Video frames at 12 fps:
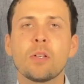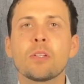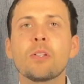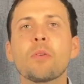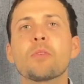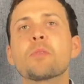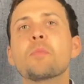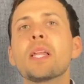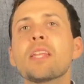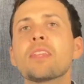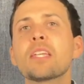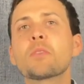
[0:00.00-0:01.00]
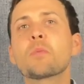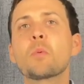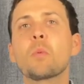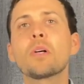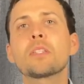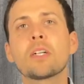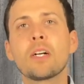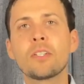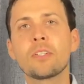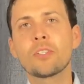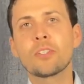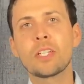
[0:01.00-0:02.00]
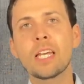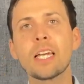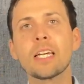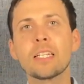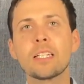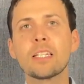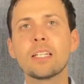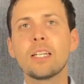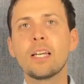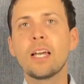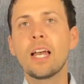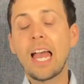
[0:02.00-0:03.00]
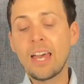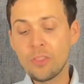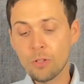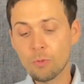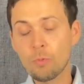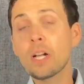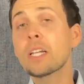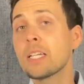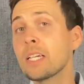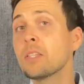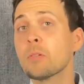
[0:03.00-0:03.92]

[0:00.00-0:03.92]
You know, there's many things we want to understand, and they're right in